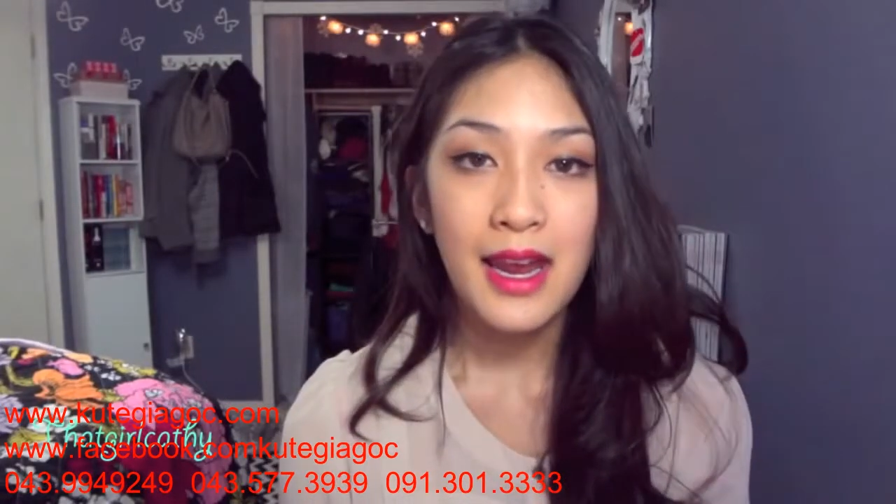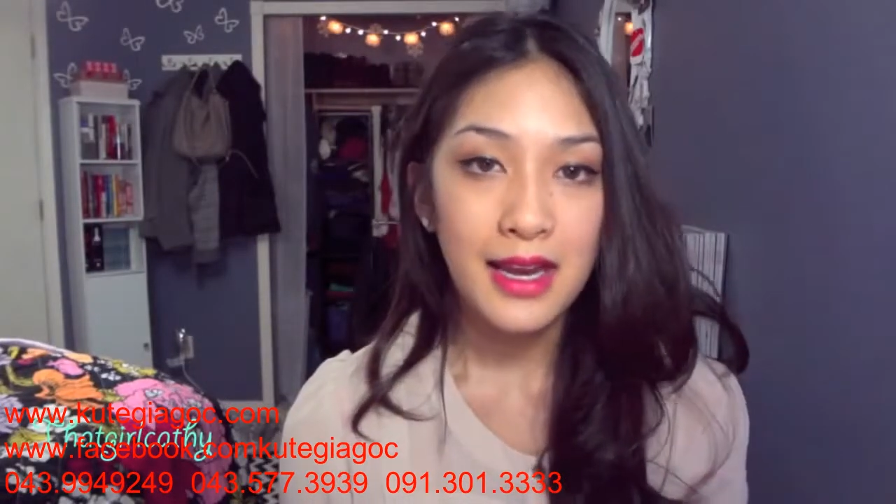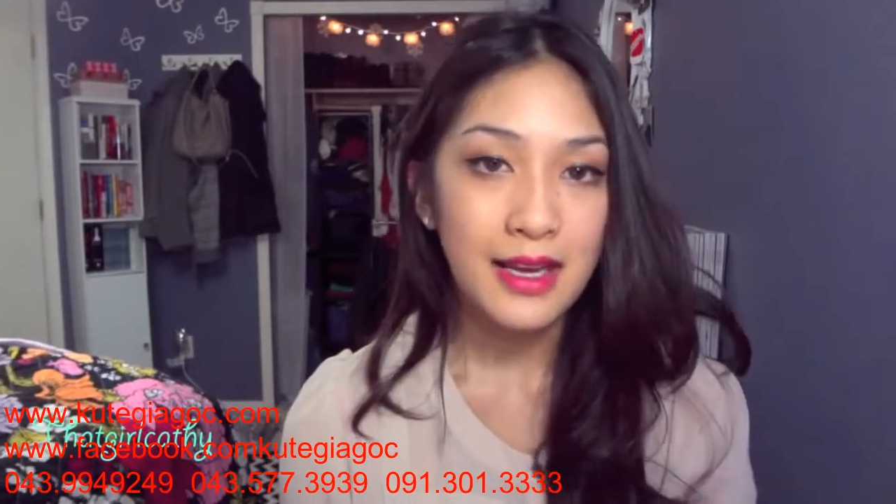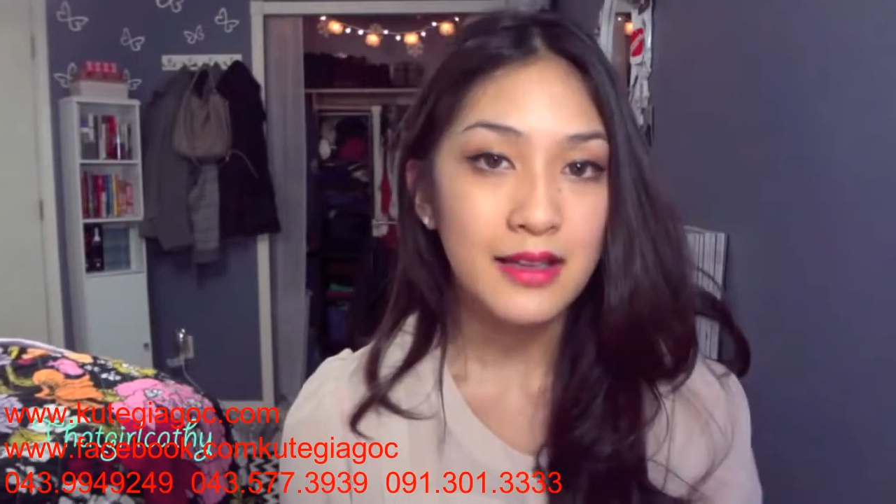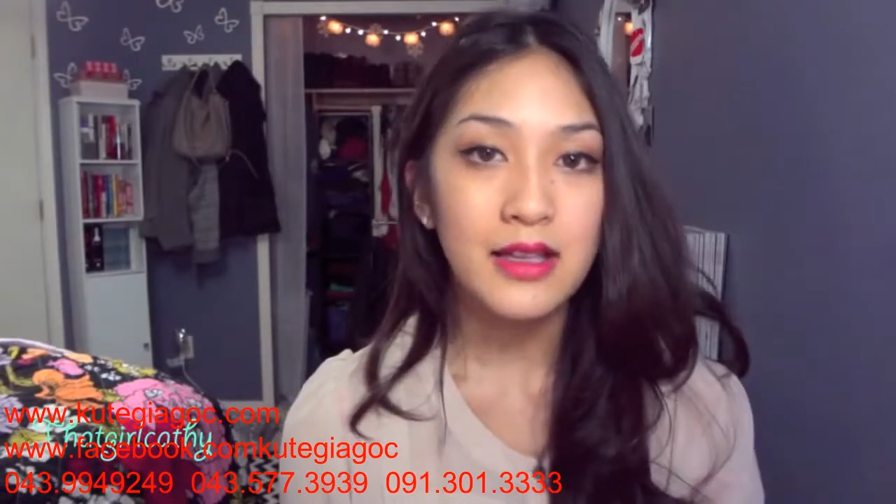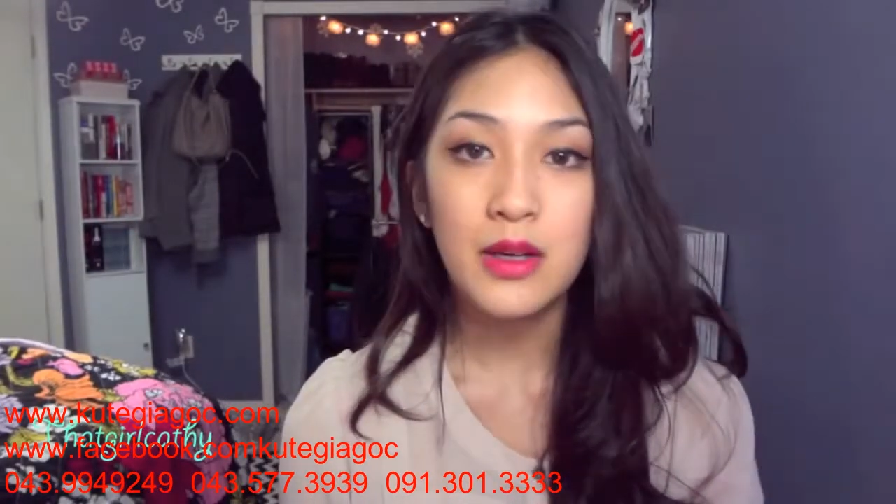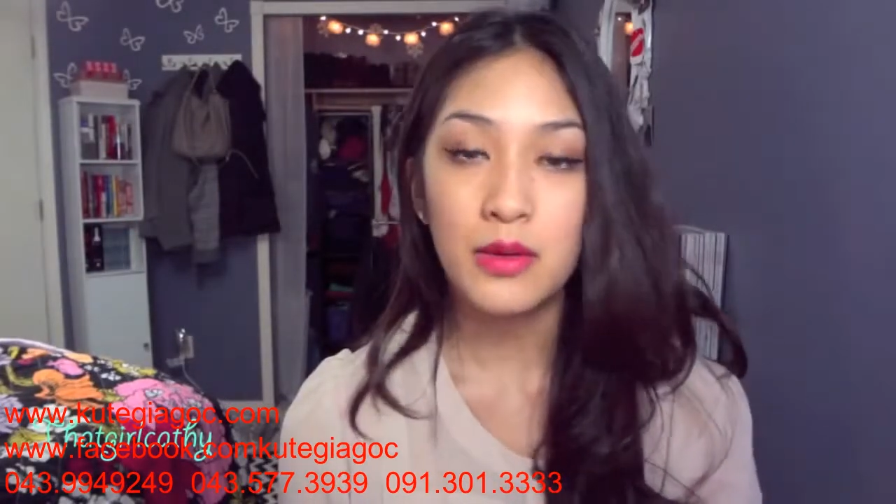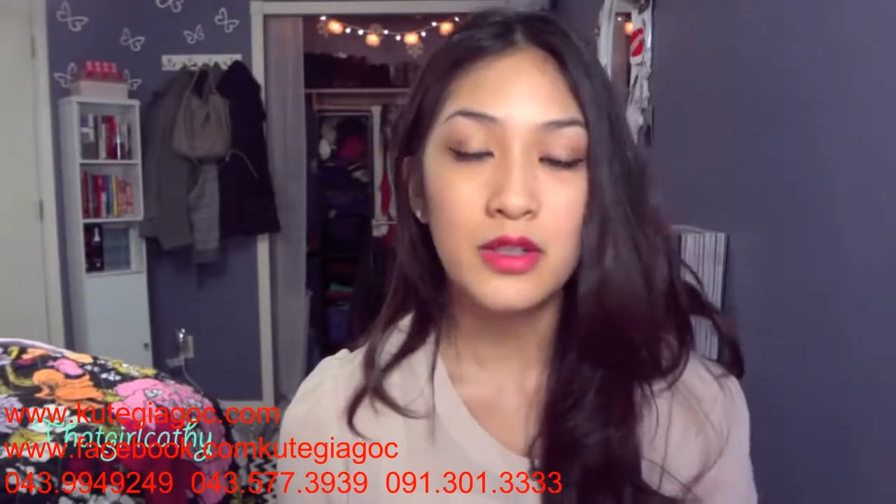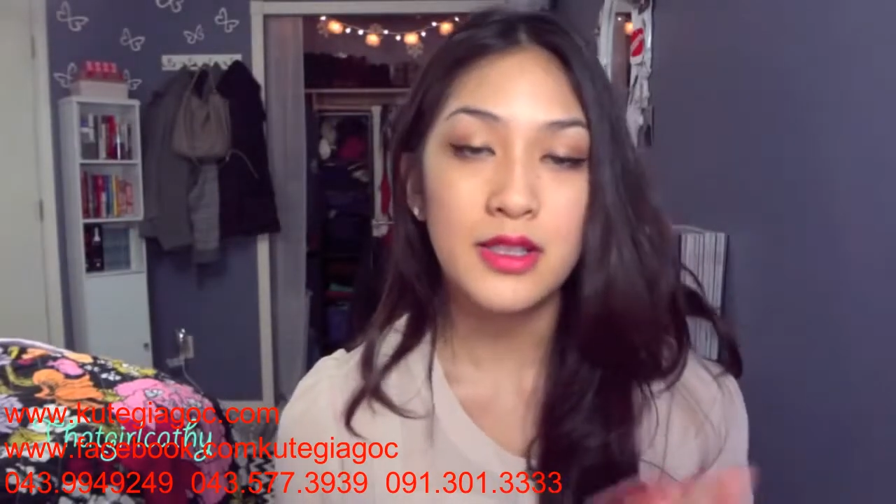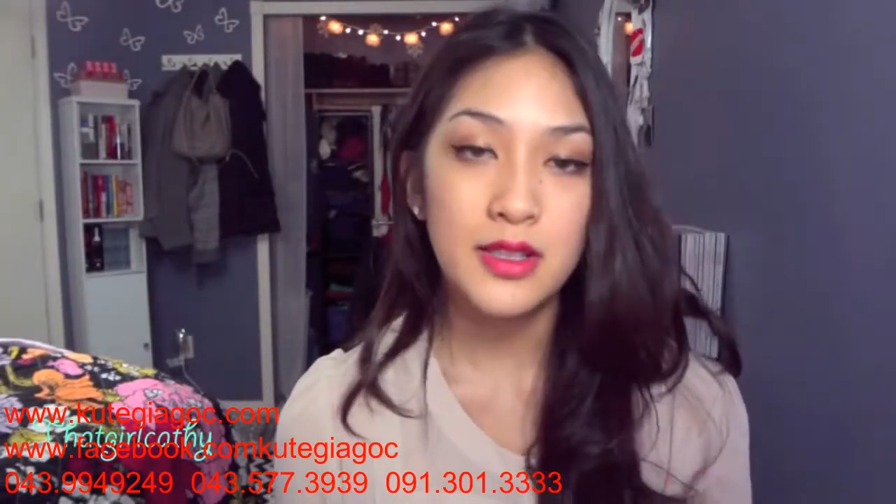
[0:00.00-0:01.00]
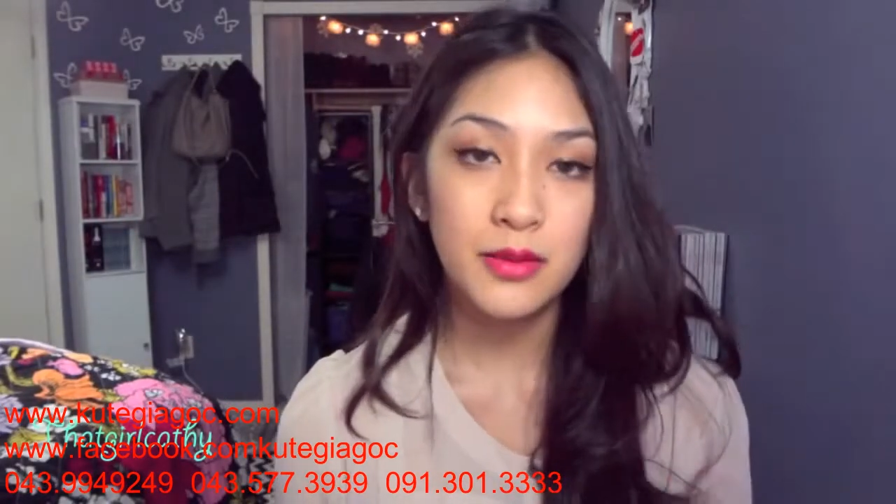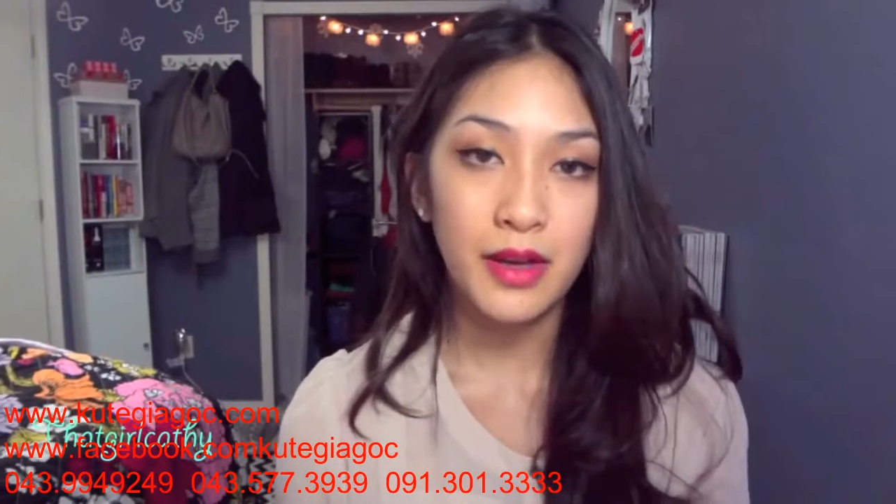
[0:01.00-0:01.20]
and it works just as